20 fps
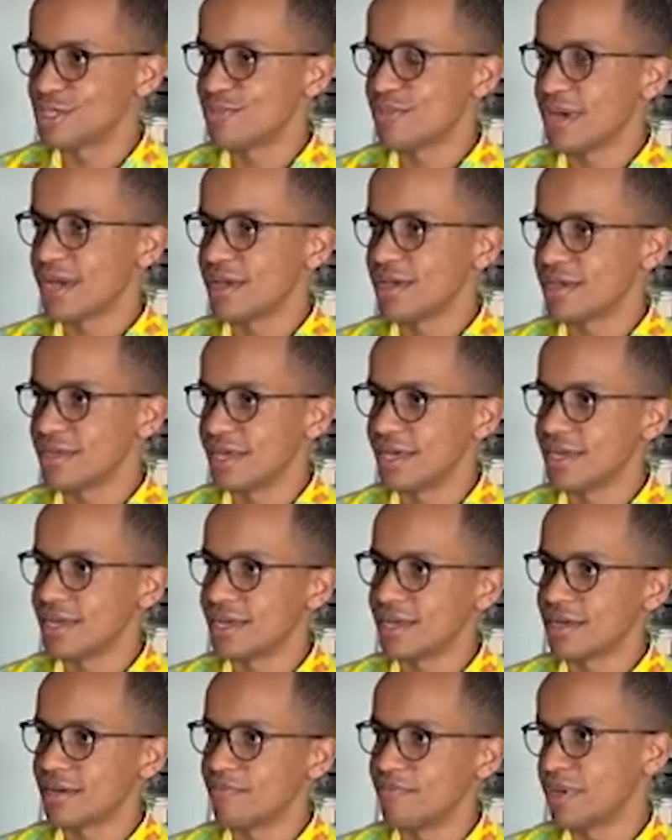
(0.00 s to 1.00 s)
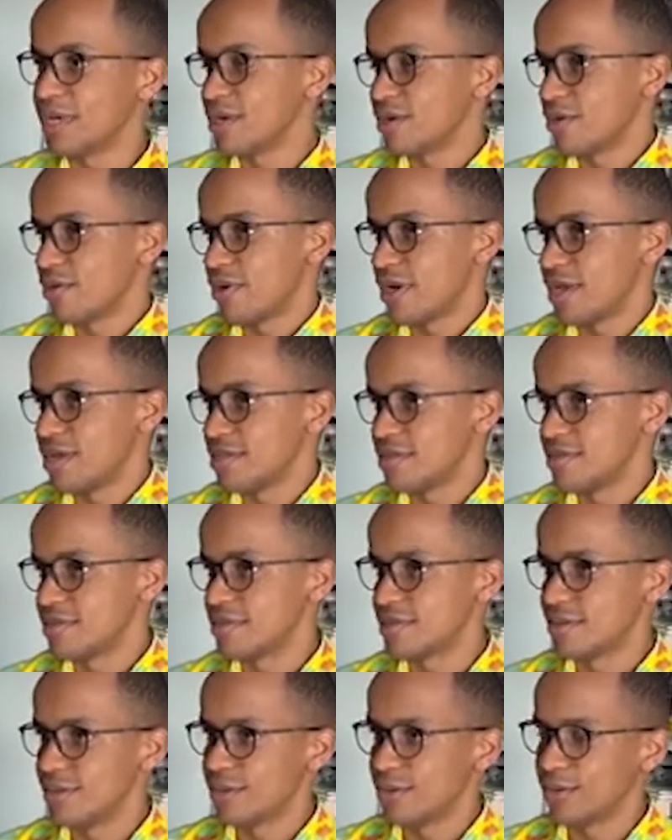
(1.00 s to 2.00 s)
by getting better grades
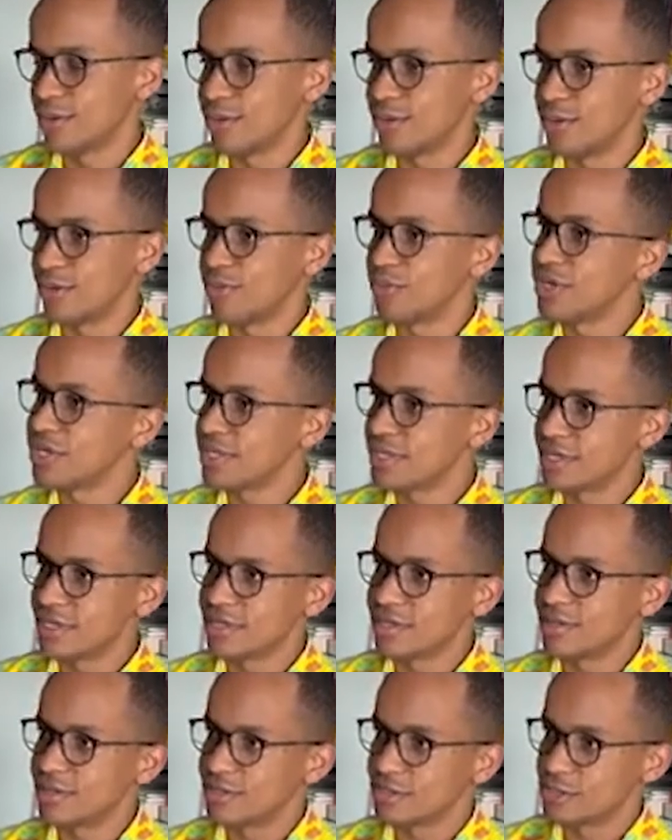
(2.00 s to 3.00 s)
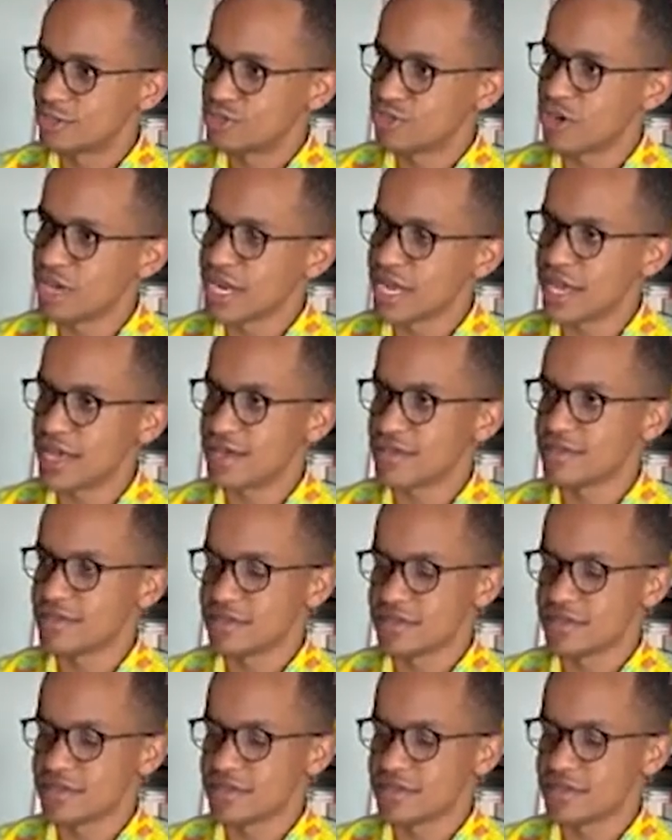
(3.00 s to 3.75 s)
or really straight A's.